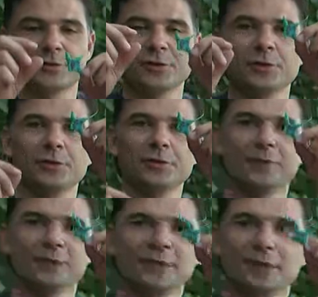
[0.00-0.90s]
to
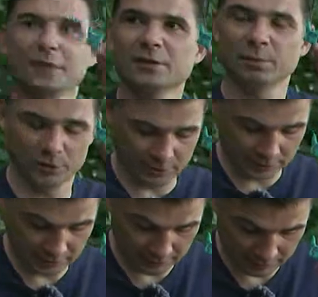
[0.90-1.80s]
the
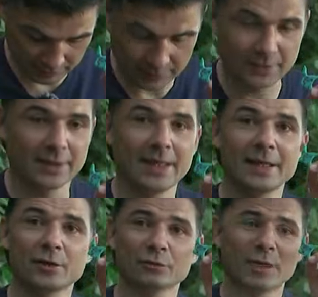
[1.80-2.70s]
spotted
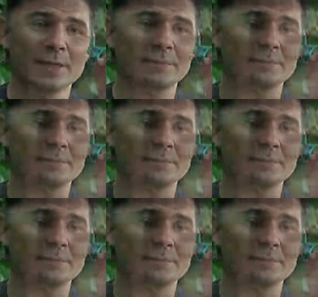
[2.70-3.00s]
eagle ray,